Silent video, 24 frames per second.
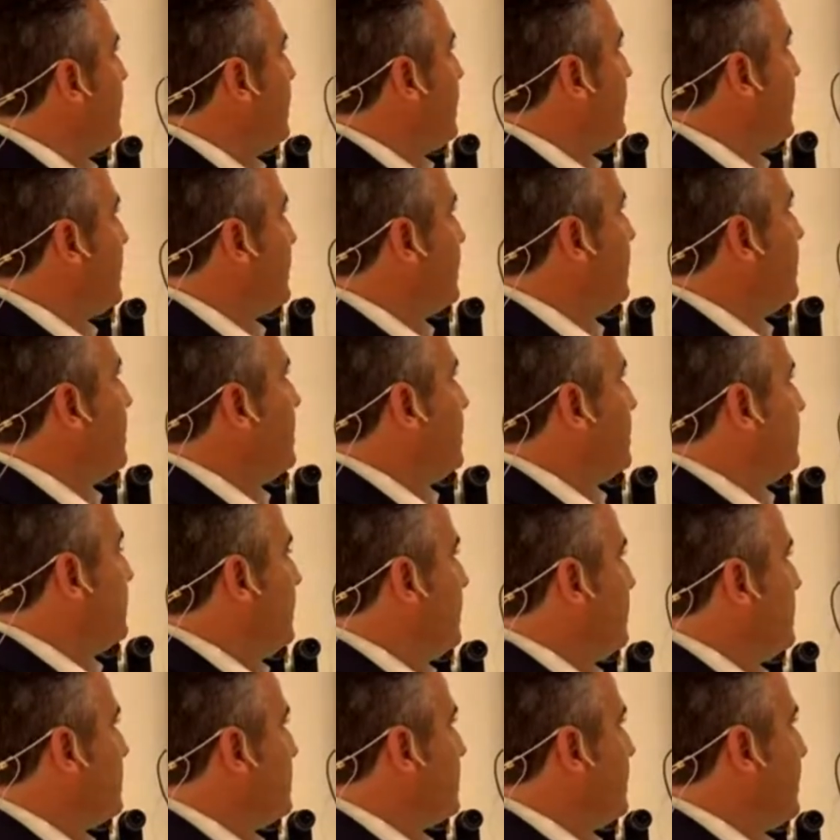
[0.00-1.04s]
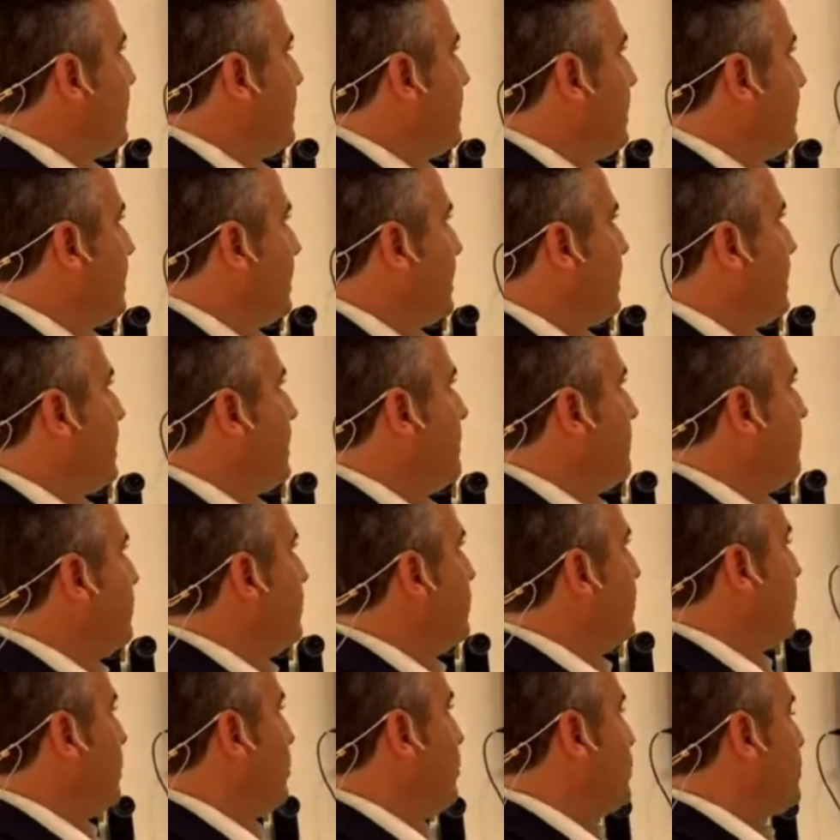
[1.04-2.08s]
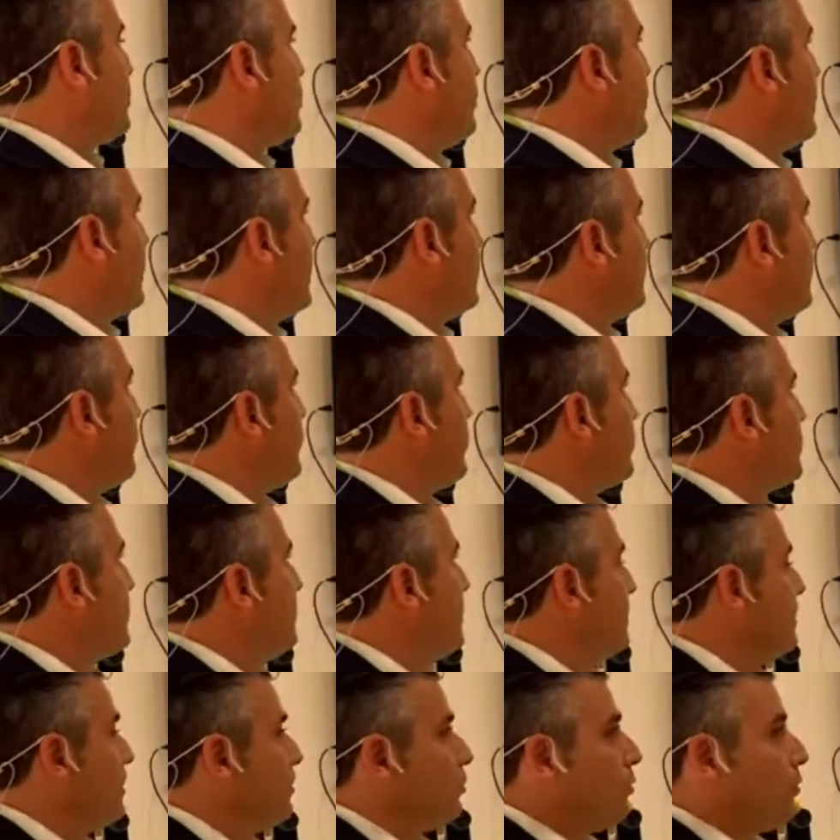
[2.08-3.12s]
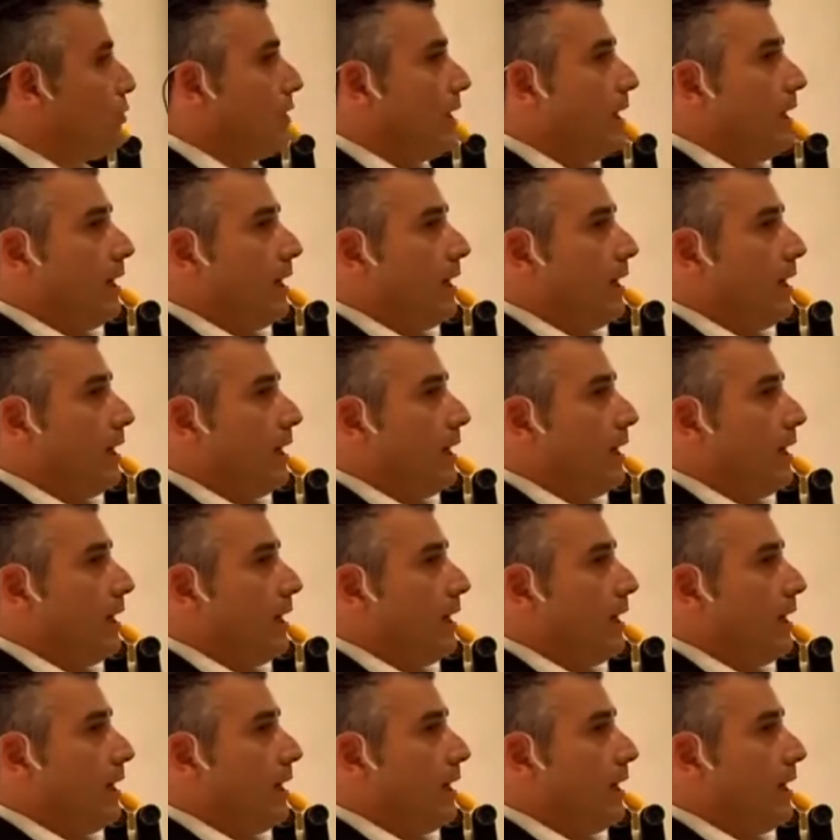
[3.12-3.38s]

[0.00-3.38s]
and this enables also the possibility to